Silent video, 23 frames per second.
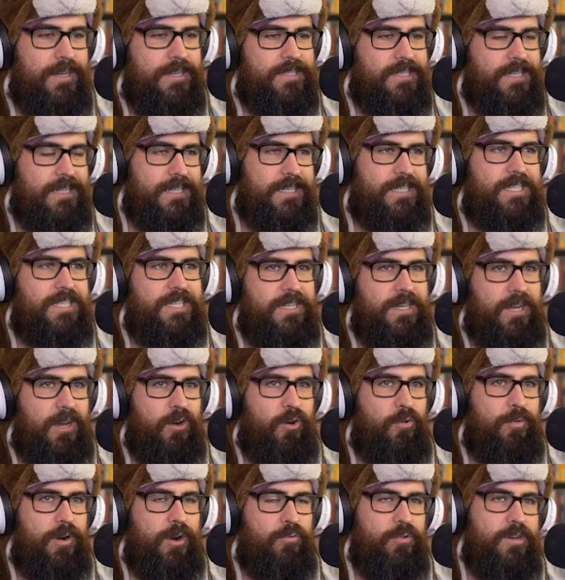since you
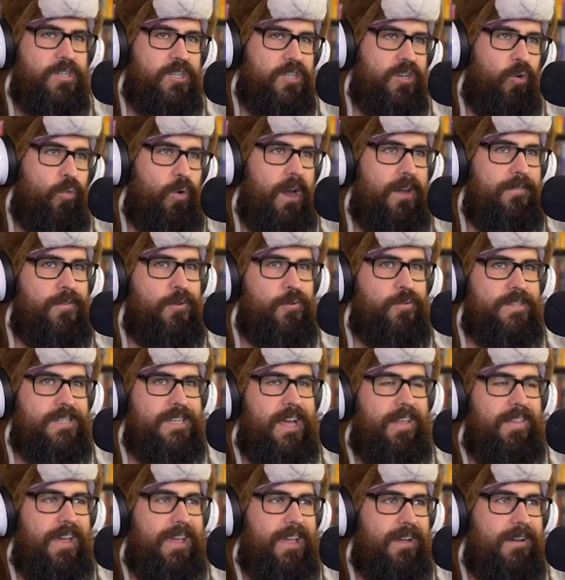know original waifu is
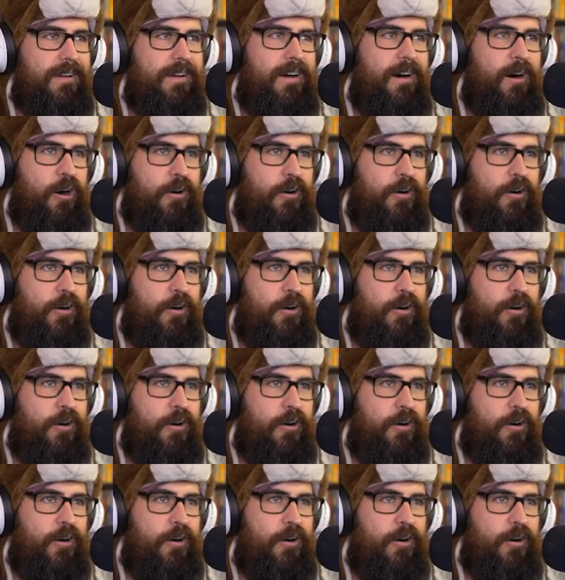now like